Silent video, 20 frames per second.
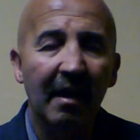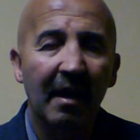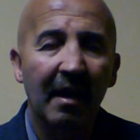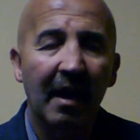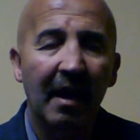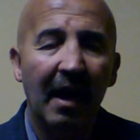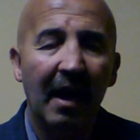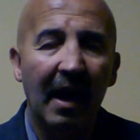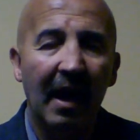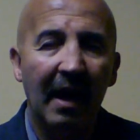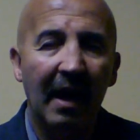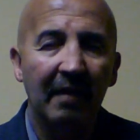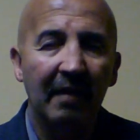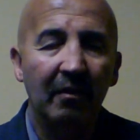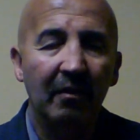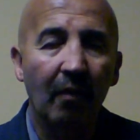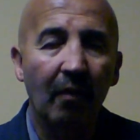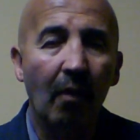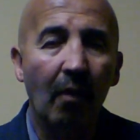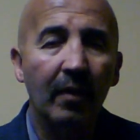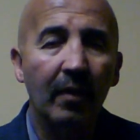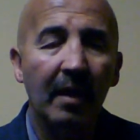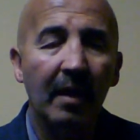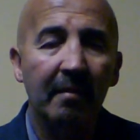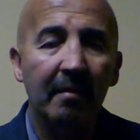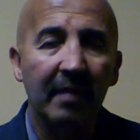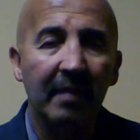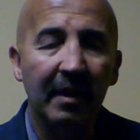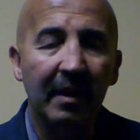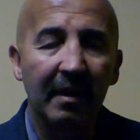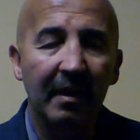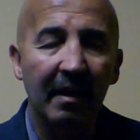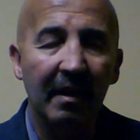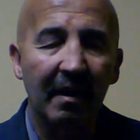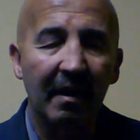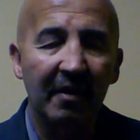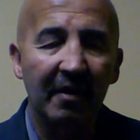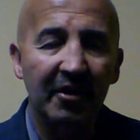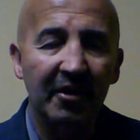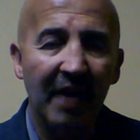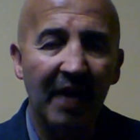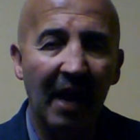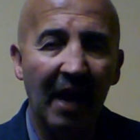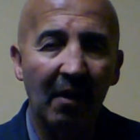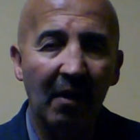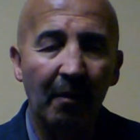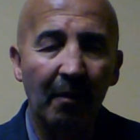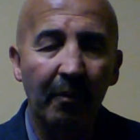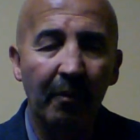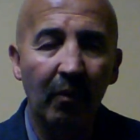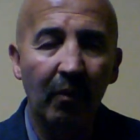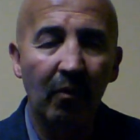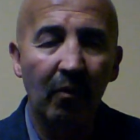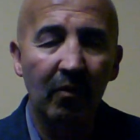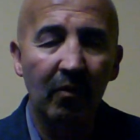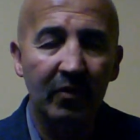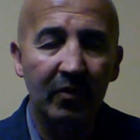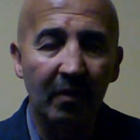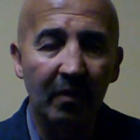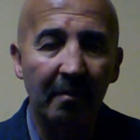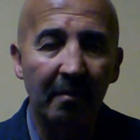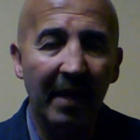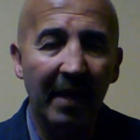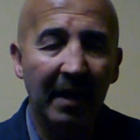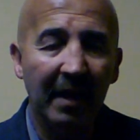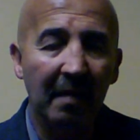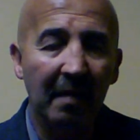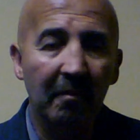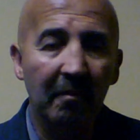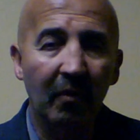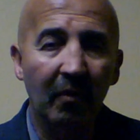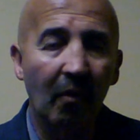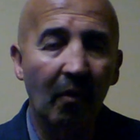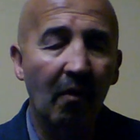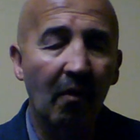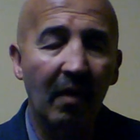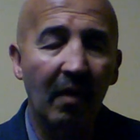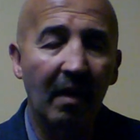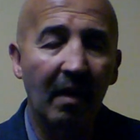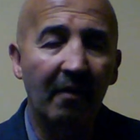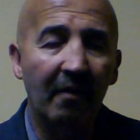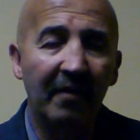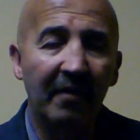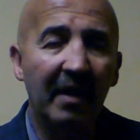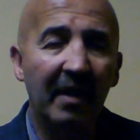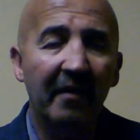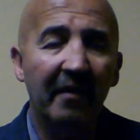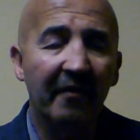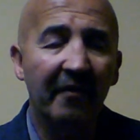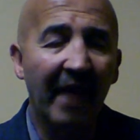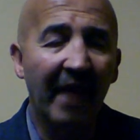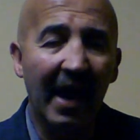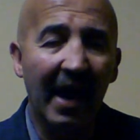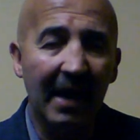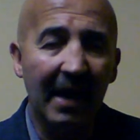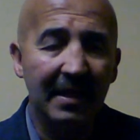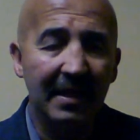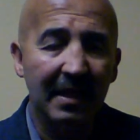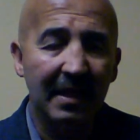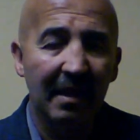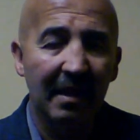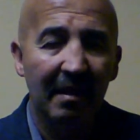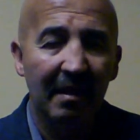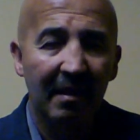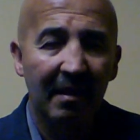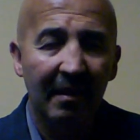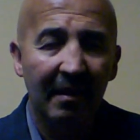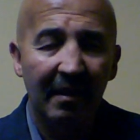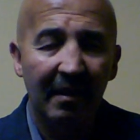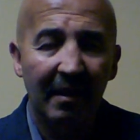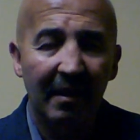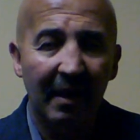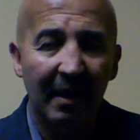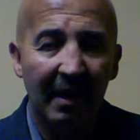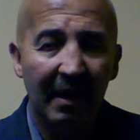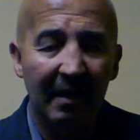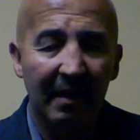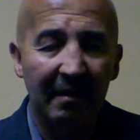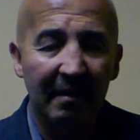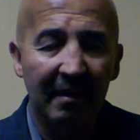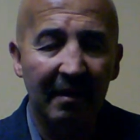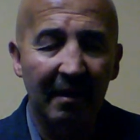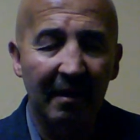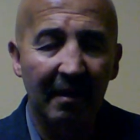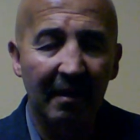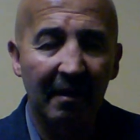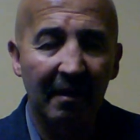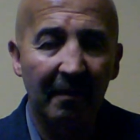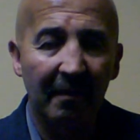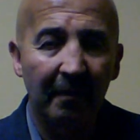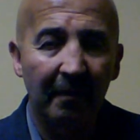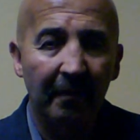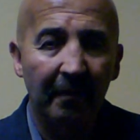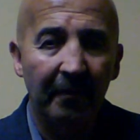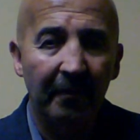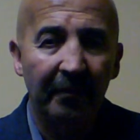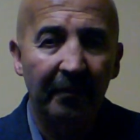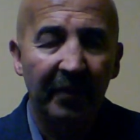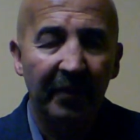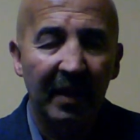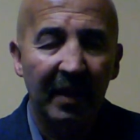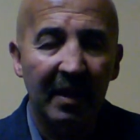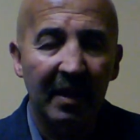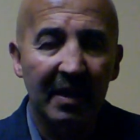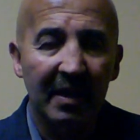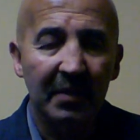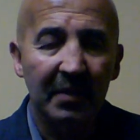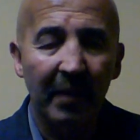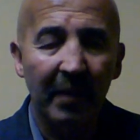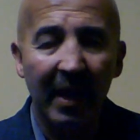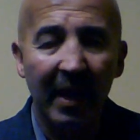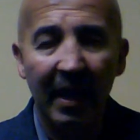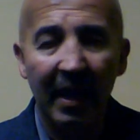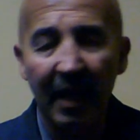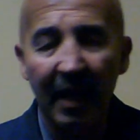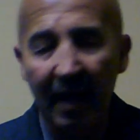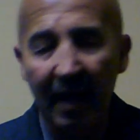and grow them in shallow pools, or make them grow very fast, and this way